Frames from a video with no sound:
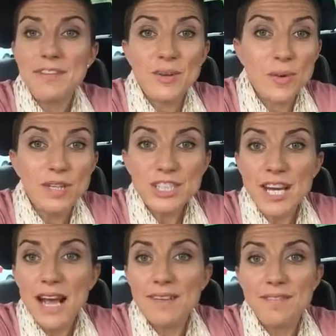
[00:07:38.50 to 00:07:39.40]
If you want to
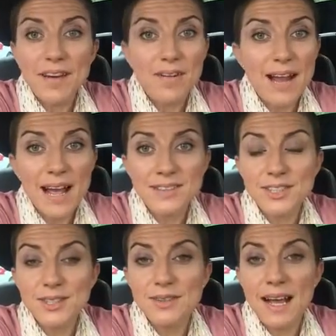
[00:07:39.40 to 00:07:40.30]
chat and figure out how
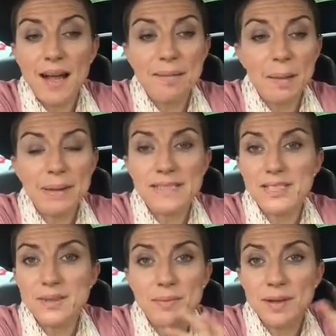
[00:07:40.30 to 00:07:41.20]
to do that, I'm happy
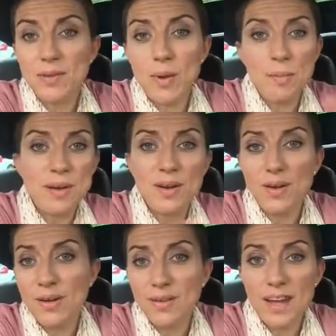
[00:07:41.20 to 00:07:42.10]
to do a bit of a
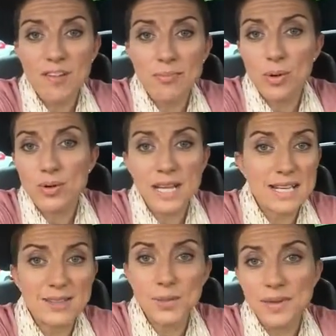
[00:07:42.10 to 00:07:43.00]
webinar, live
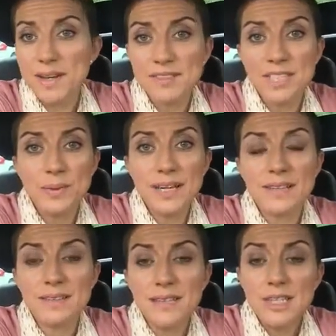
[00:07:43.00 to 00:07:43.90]
broadcast or whatever, so we
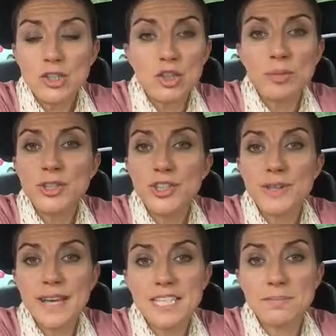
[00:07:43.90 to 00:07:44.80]
can
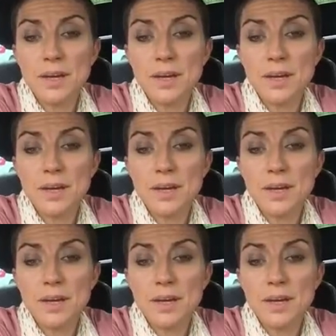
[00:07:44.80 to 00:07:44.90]
troubleshoot this.